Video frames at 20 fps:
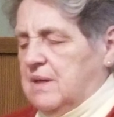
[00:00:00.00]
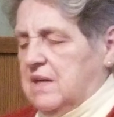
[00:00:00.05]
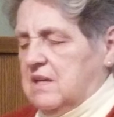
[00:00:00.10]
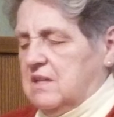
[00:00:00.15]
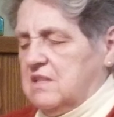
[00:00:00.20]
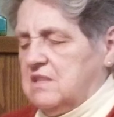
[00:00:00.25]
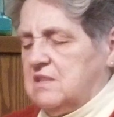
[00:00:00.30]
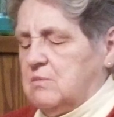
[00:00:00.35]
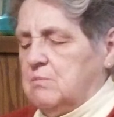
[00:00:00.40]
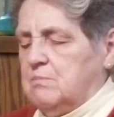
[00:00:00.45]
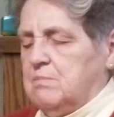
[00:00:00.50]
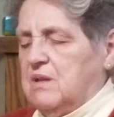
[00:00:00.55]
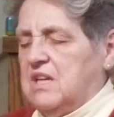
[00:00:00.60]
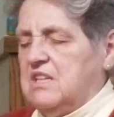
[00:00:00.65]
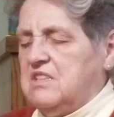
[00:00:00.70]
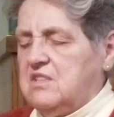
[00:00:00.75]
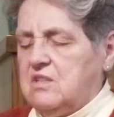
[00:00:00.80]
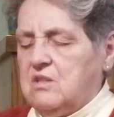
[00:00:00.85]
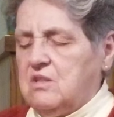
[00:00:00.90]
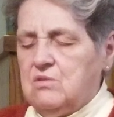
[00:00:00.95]
our bodies and
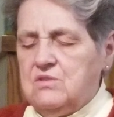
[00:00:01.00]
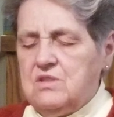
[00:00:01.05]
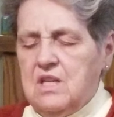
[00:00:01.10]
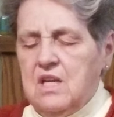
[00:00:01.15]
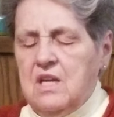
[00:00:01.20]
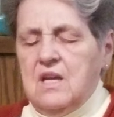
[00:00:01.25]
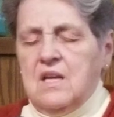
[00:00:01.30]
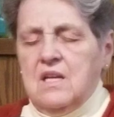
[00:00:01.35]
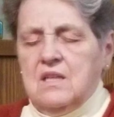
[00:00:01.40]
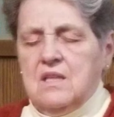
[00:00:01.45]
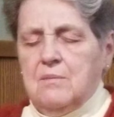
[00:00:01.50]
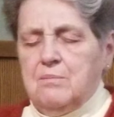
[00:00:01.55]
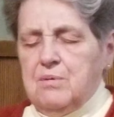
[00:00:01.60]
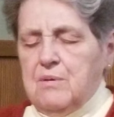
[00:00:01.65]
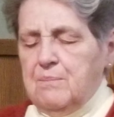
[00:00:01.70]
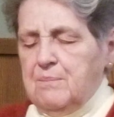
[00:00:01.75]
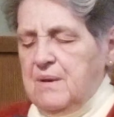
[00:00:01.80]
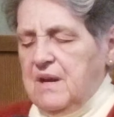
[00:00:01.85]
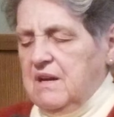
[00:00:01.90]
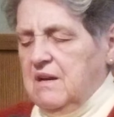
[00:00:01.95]
bless those that
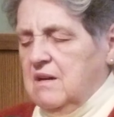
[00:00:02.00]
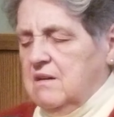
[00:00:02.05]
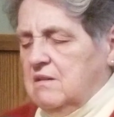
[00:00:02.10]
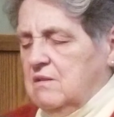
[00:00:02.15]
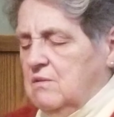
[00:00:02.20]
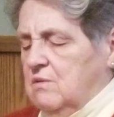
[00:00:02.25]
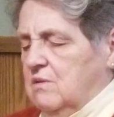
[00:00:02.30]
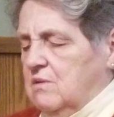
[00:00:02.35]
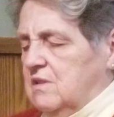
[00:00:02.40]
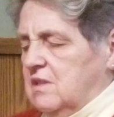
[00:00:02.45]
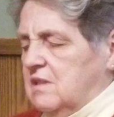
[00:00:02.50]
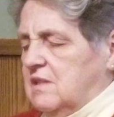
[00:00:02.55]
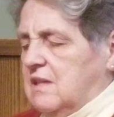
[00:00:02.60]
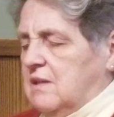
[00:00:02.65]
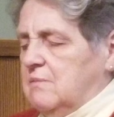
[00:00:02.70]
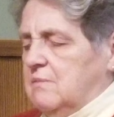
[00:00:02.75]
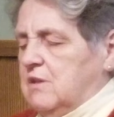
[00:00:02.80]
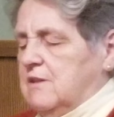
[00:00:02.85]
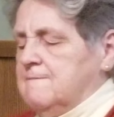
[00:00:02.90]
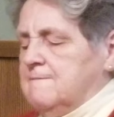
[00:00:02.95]
prepared, Lord, that
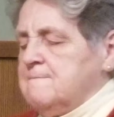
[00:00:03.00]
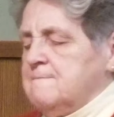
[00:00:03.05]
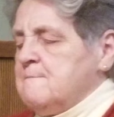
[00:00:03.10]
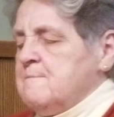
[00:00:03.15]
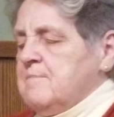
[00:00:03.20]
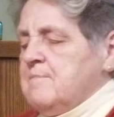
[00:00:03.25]
they would